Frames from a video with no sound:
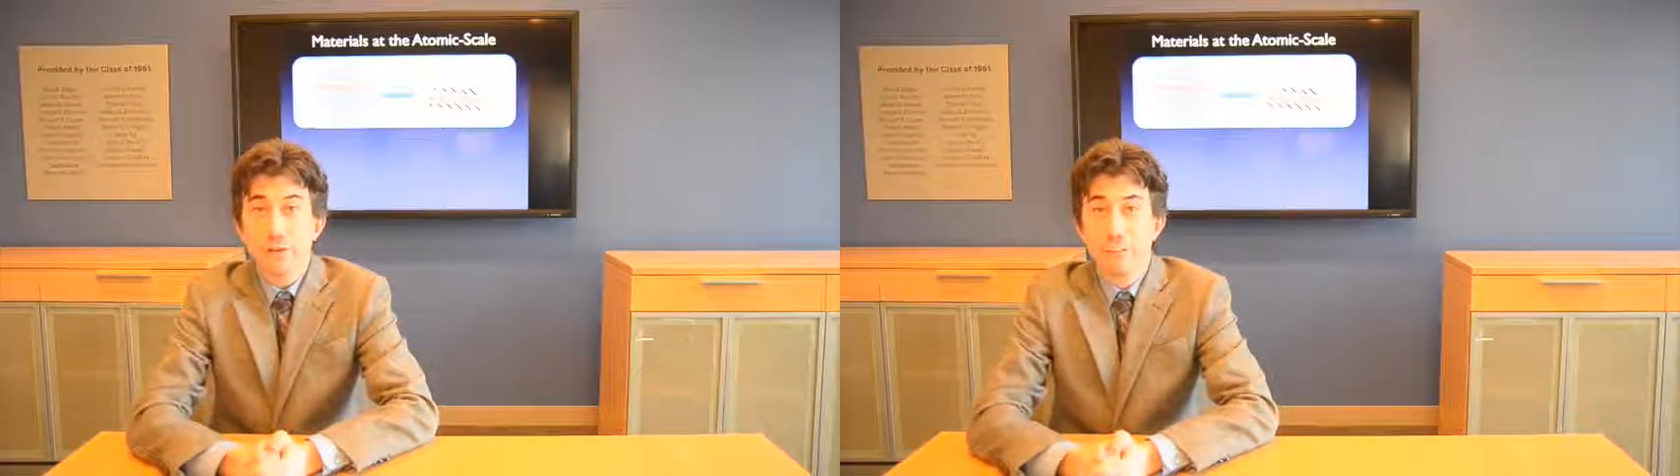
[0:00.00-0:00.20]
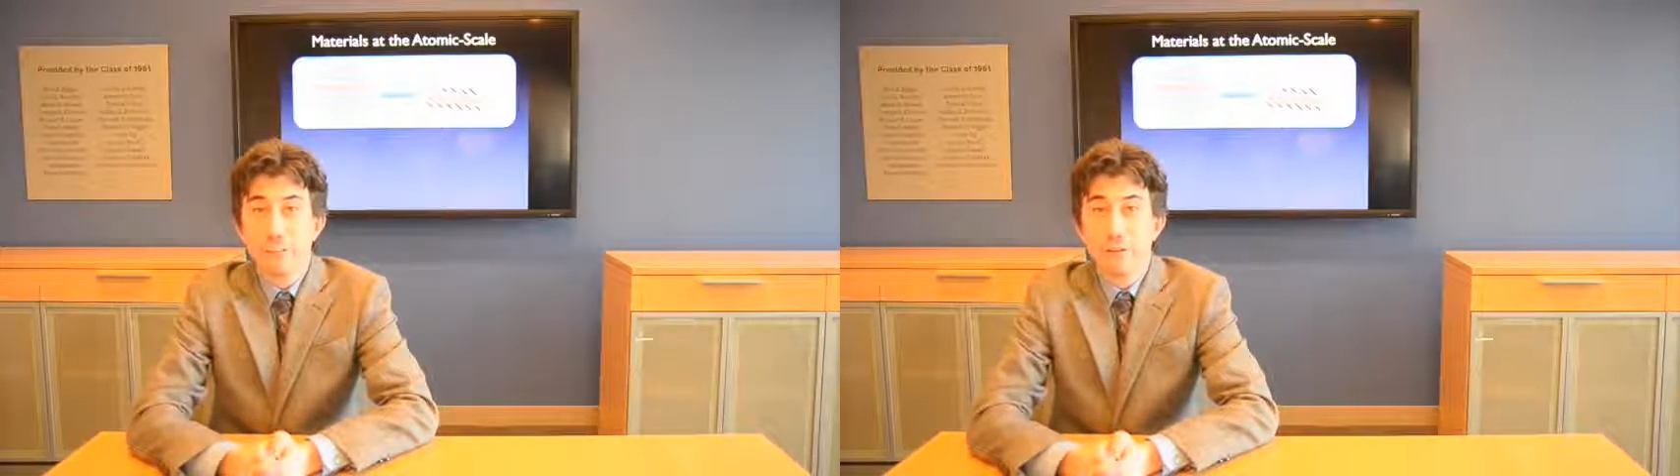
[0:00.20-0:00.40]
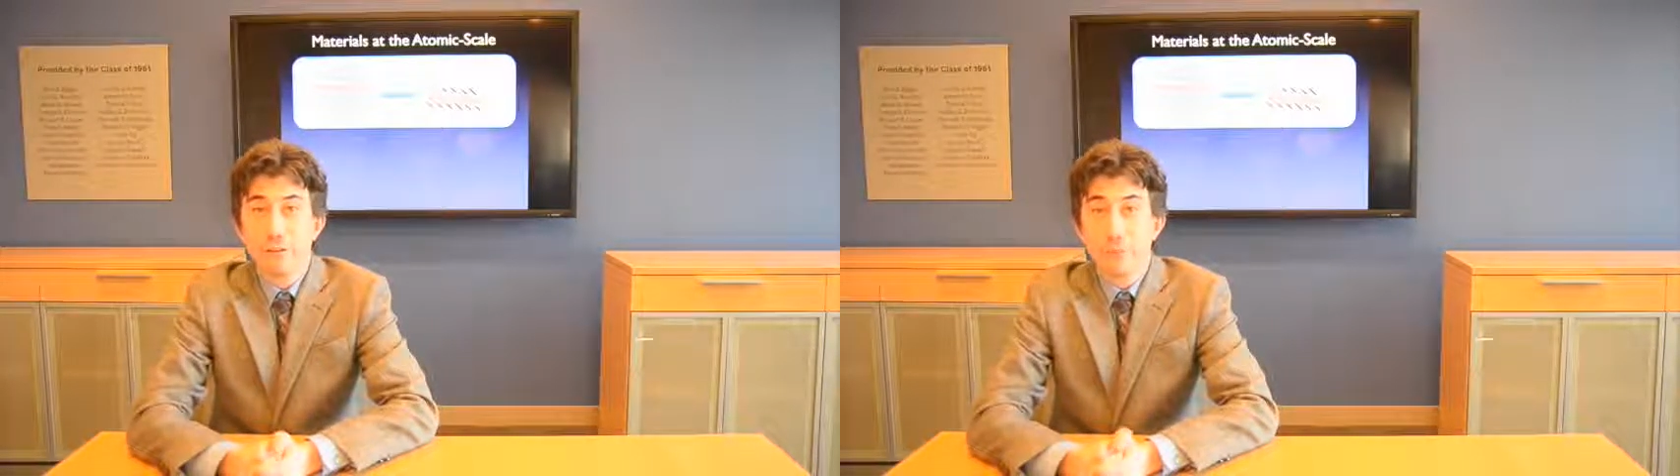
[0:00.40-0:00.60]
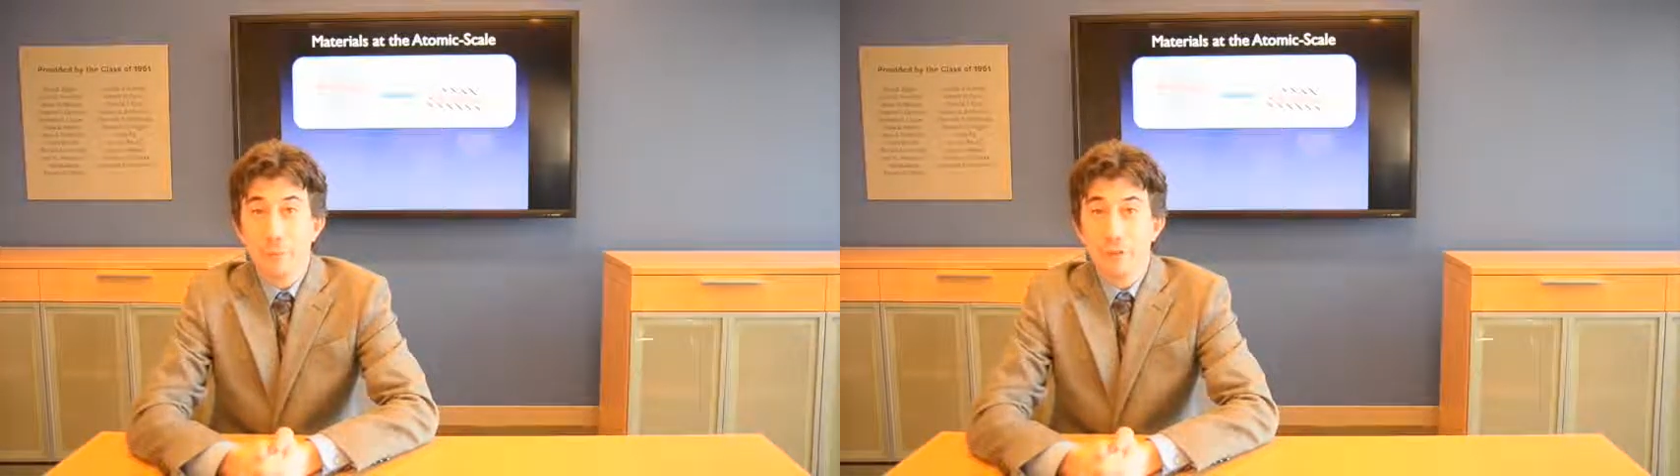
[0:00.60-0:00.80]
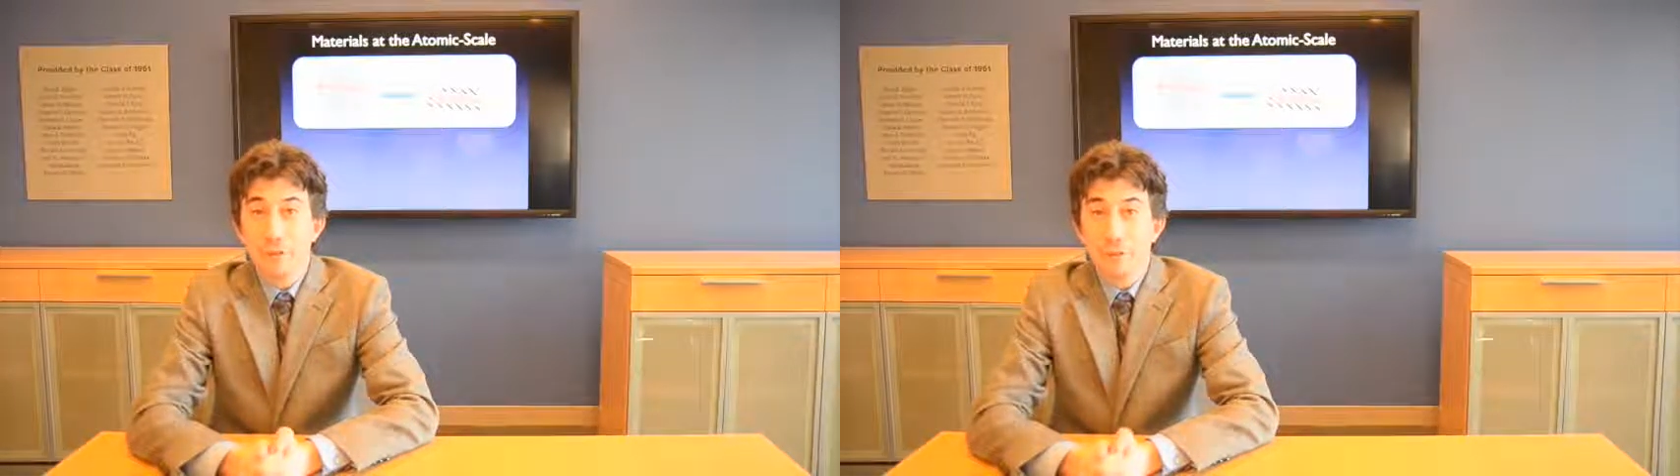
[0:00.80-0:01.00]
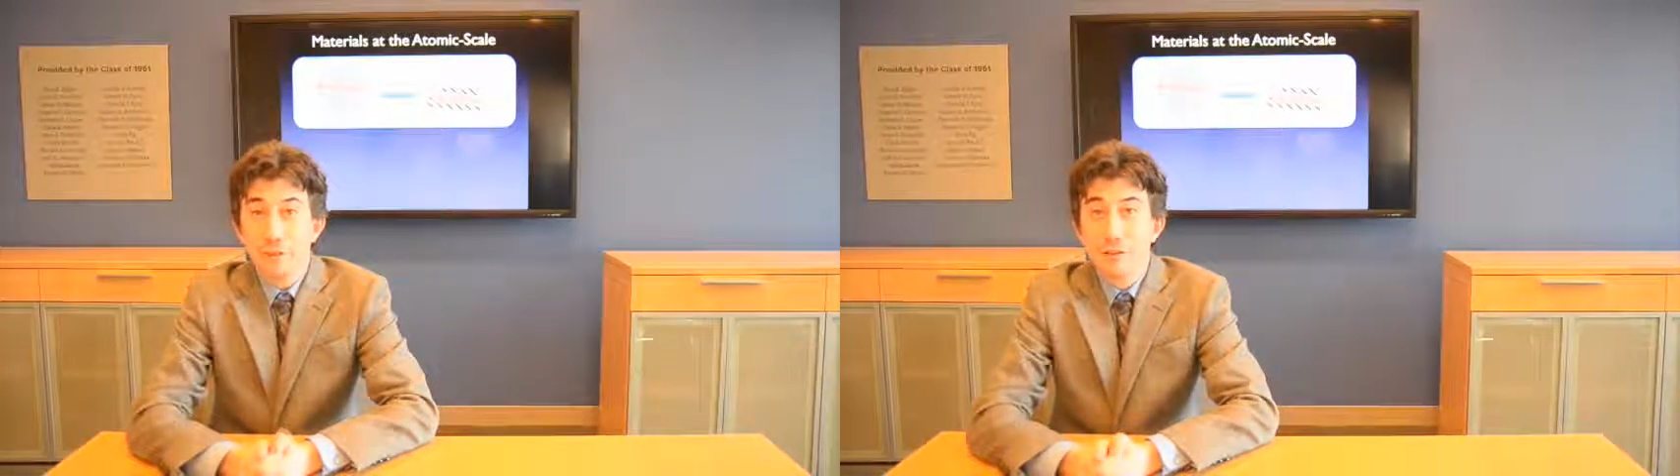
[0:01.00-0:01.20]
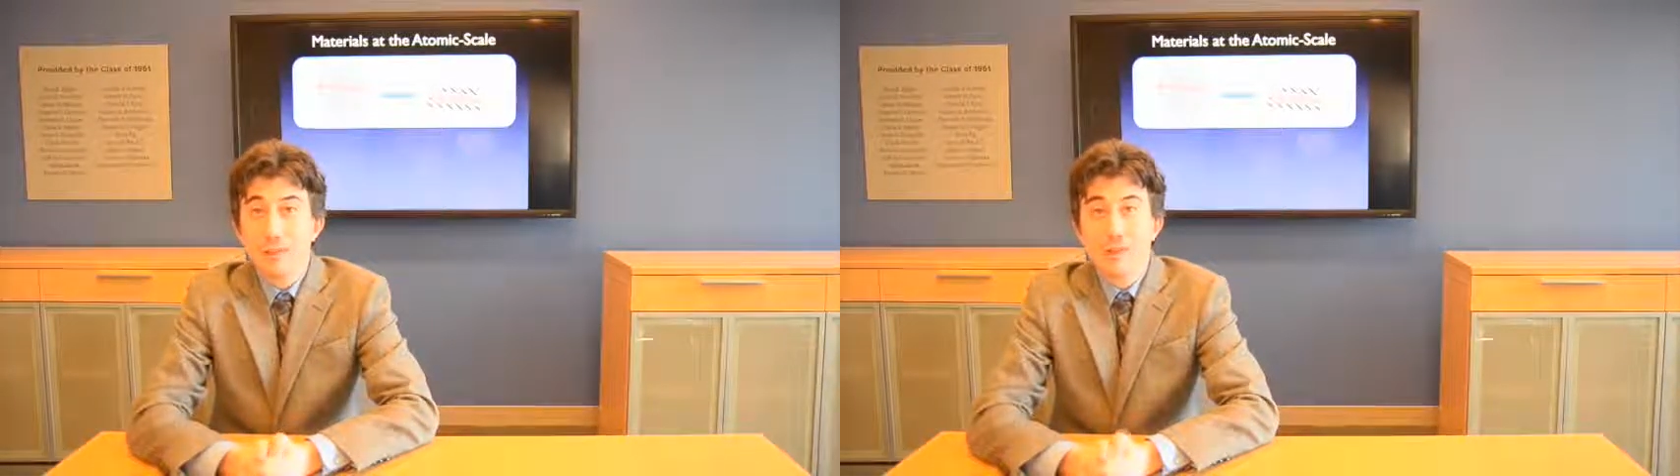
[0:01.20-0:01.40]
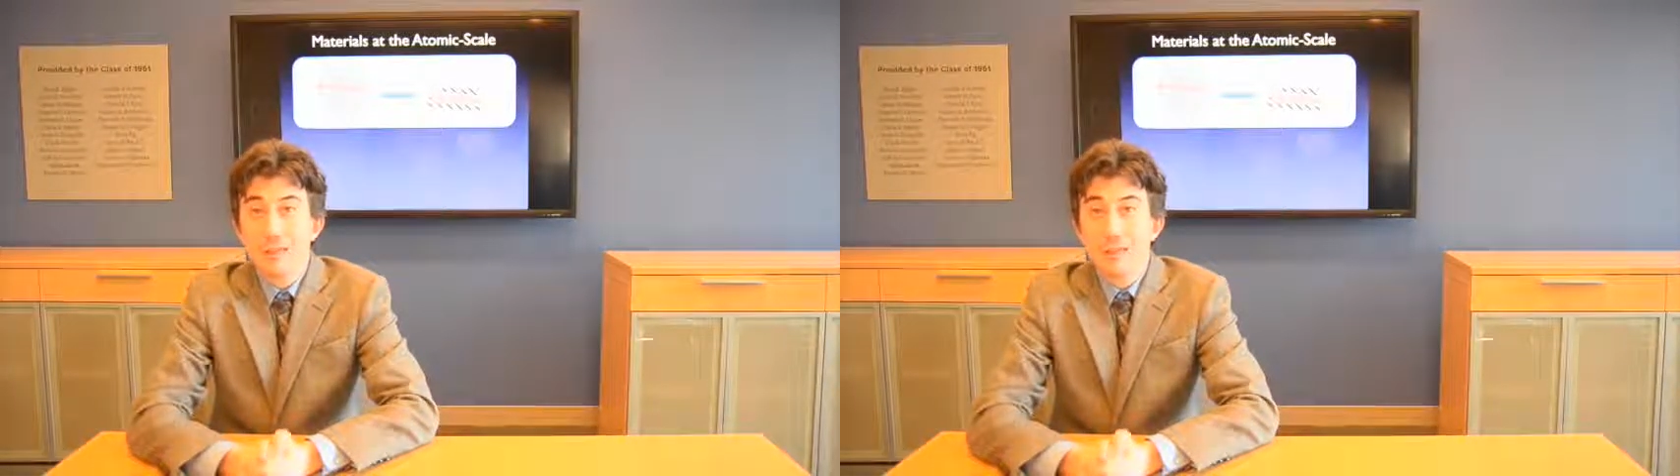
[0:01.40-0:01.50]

the buildings that we live in,